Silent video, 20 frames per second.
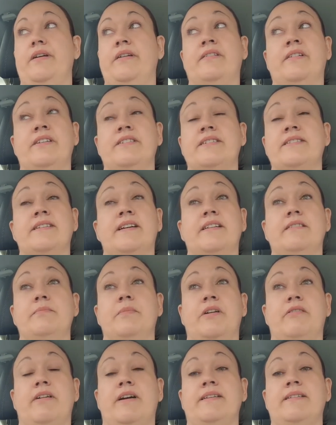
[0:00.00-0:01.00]
And I just said,
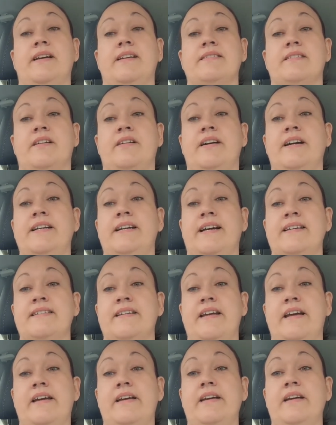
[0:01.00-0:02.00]
my granddad's died,
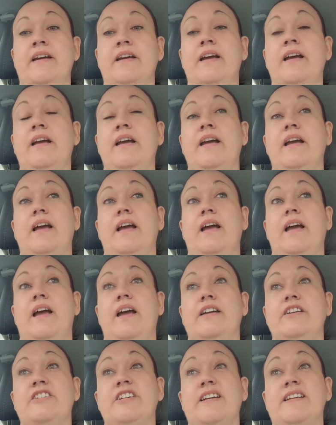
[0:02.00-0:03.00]
hasn't he?
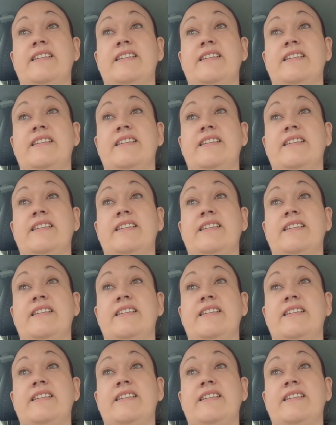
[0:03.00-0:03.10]
And she